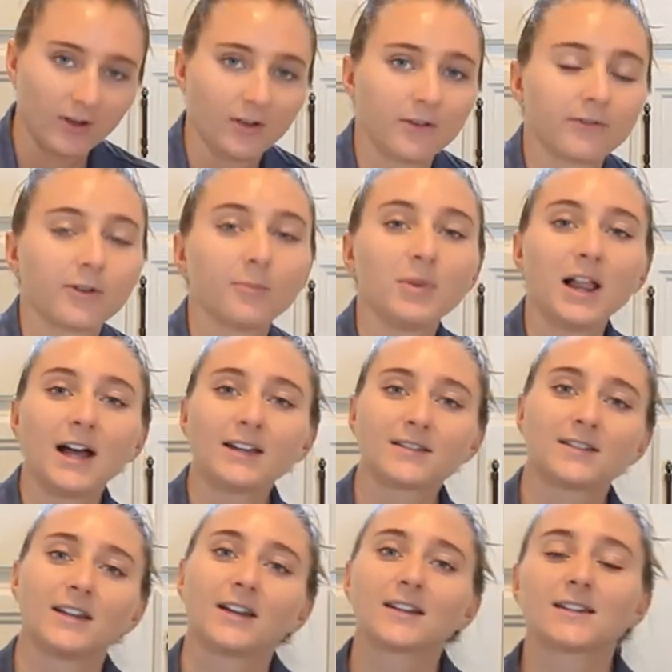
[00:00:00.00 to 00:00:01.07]
For
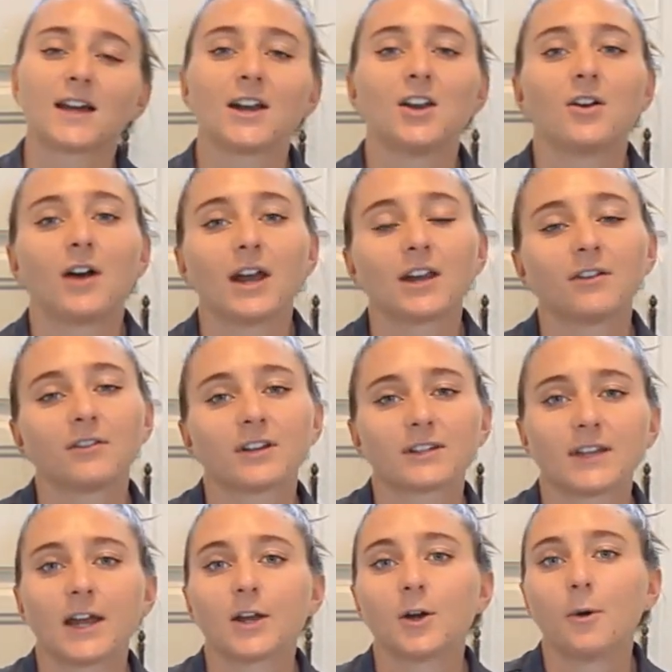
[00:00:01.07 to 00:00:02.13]
plastics, I know I can
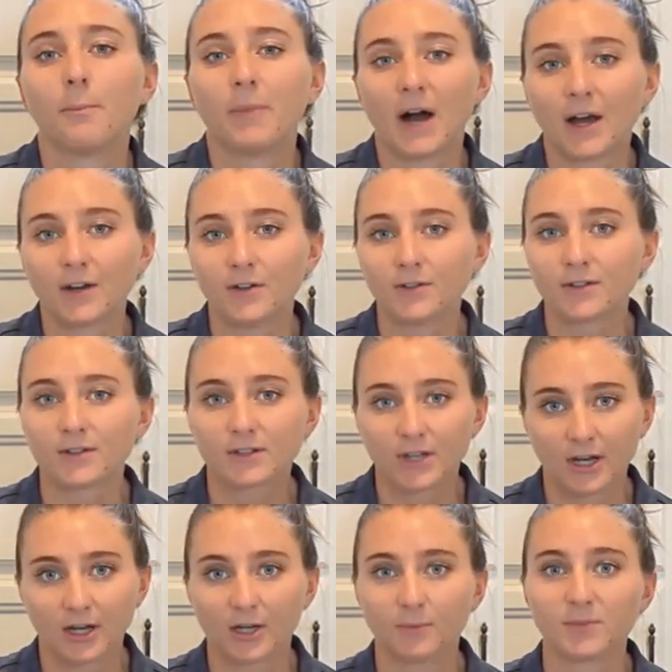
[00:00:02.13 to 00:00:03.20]
recycle bottles,
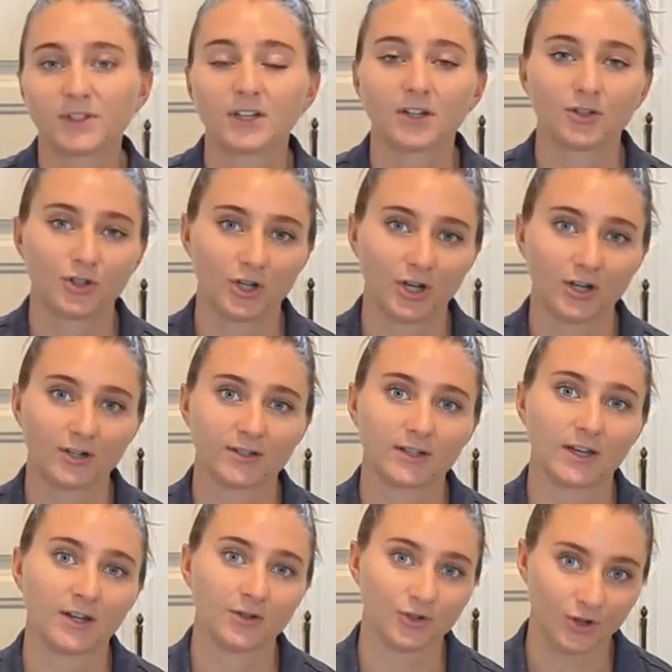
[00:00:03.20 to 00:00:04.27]
tubs, jugs,
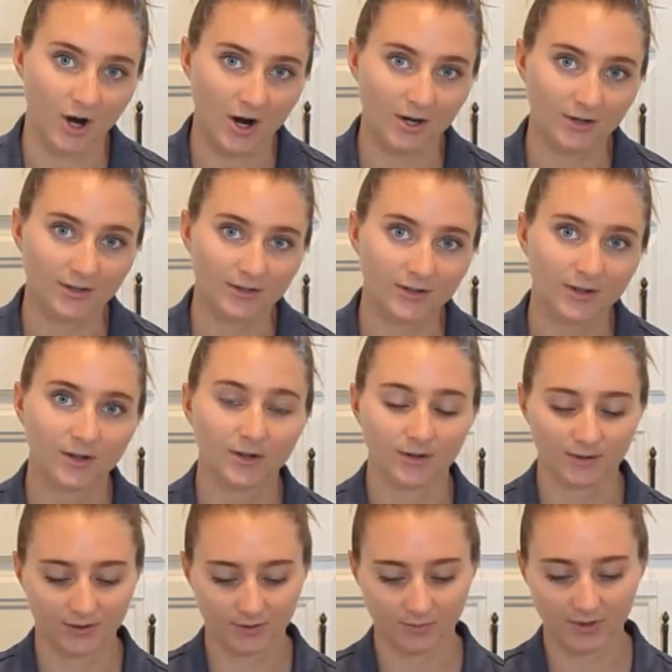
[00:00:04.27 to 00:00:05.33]
and jars.
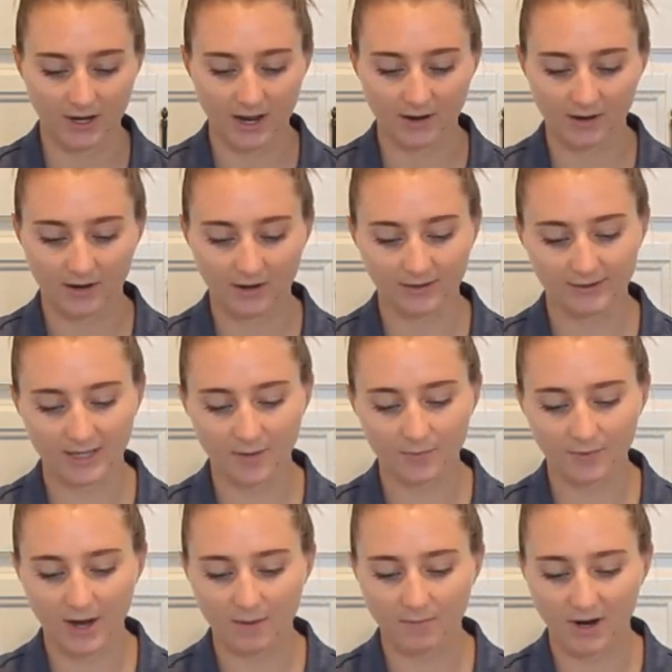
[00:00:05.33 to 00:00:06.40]
So when I
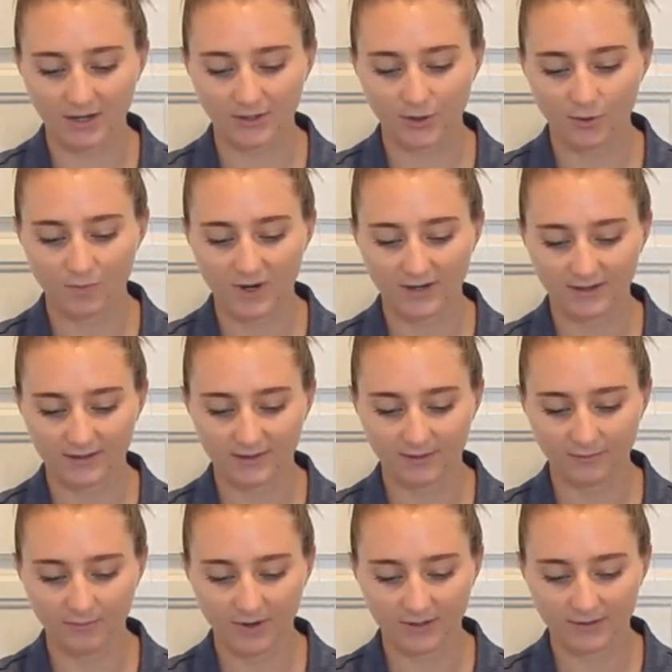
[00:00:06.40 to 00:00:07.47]
separate my two pieces
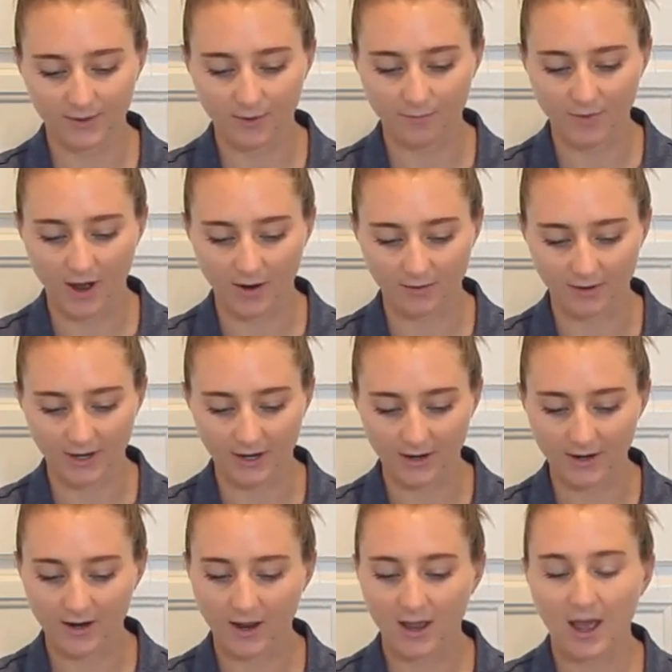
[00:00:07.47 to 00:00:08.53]
of my soap bottle
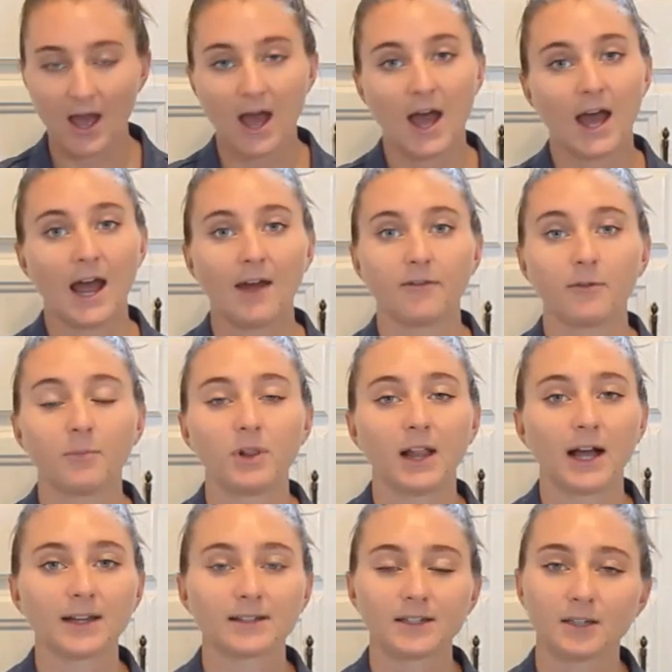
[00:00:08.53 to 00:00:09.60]
here, I have a
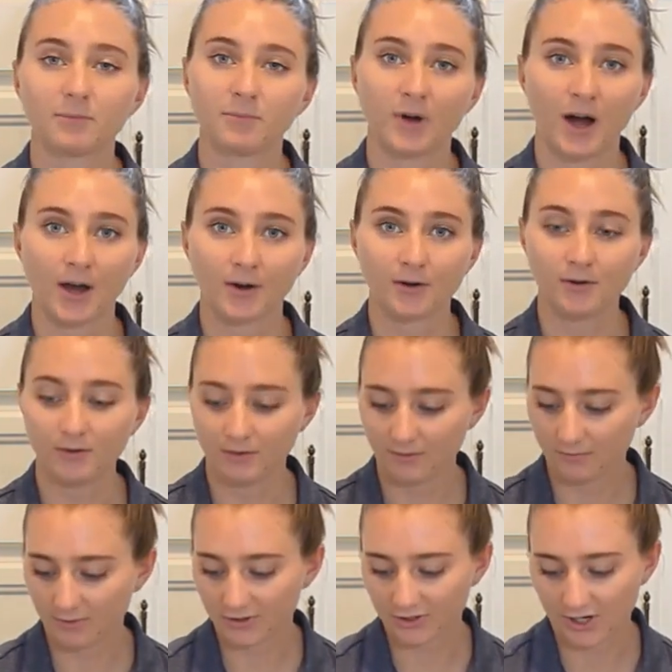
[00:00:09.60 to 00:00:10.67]
plastic bottle,
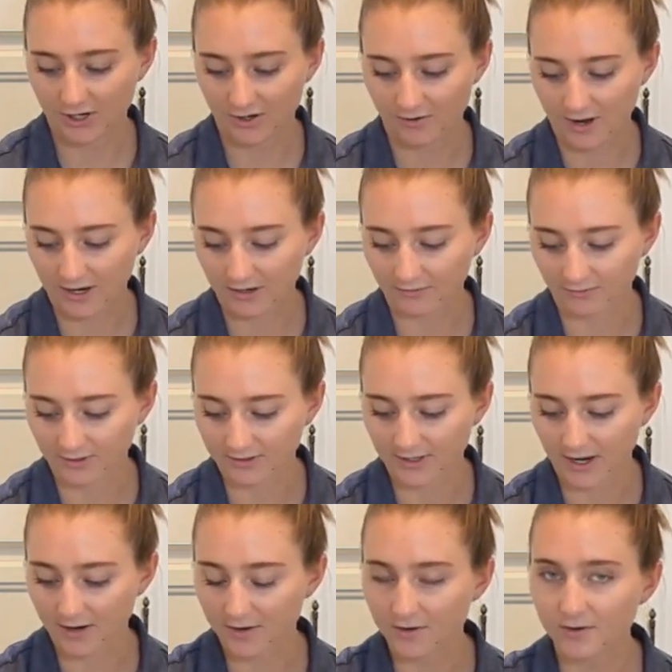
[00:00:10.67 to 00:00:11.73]
which I know I can
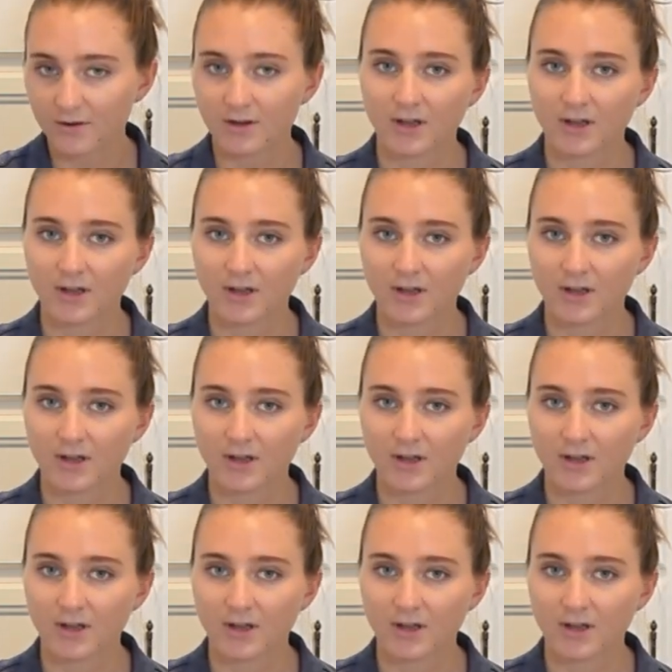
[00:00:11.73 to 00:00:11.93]
recycle.